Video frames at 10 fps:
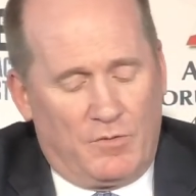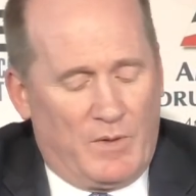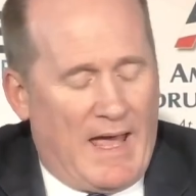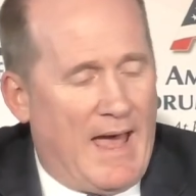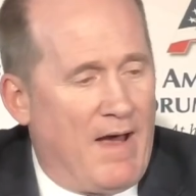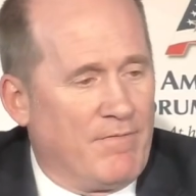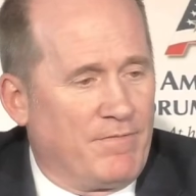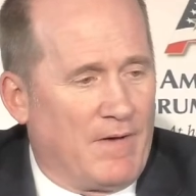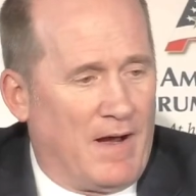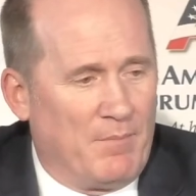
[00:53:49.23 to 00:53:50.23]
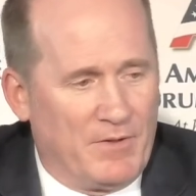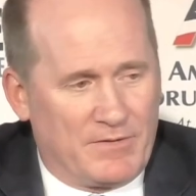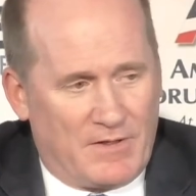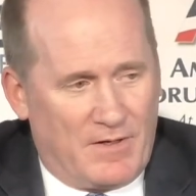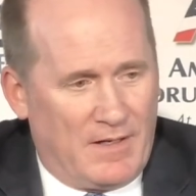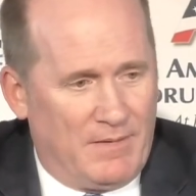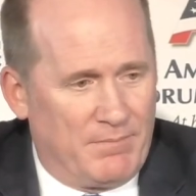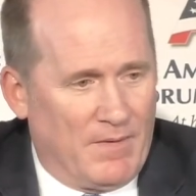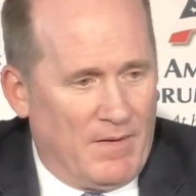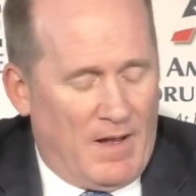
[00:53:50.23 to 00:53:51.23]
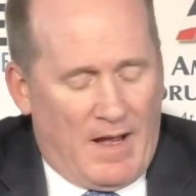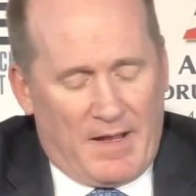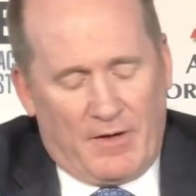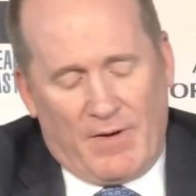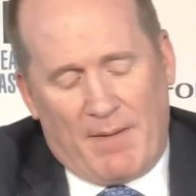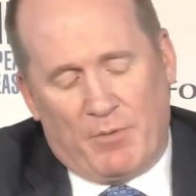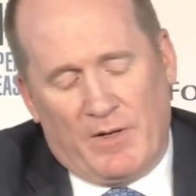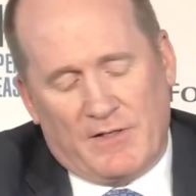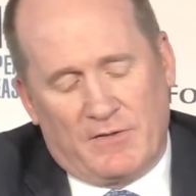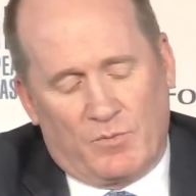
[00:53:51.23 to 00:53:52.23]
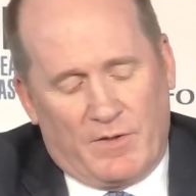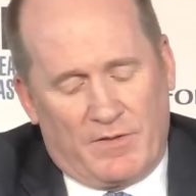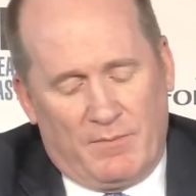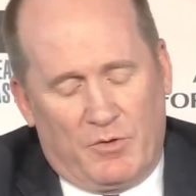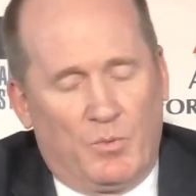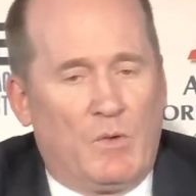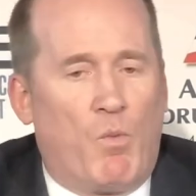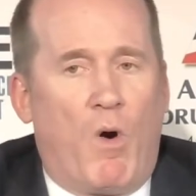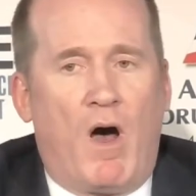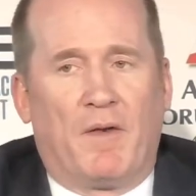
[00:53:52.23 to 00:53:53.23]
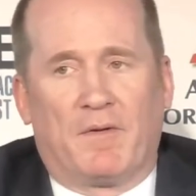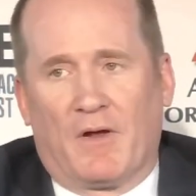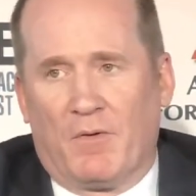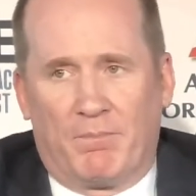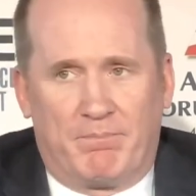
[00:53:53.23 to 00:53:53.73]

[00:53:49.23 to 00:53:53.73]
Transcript: Do we have military interoperations with them? Do we want, you know,